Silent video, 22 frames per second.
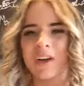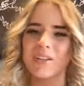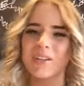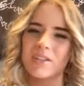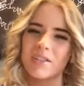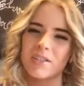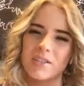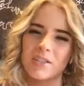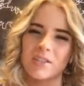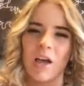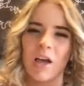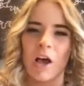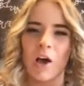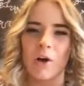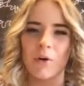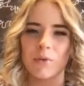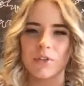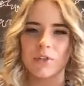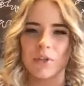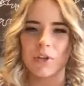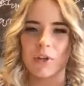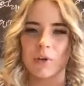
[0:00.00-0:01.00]
this is not how
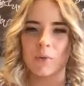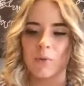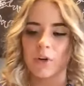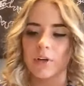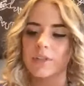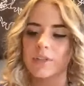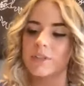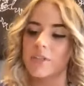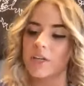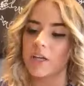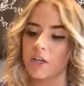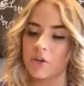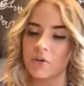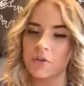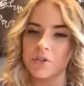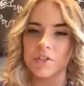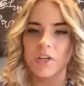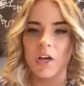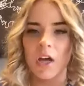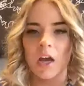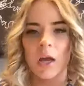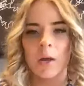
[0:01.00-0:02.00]
it's going to work. Take your
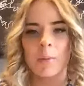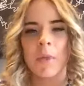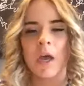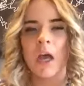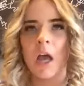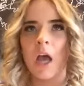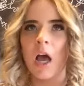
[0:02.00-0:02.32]
time.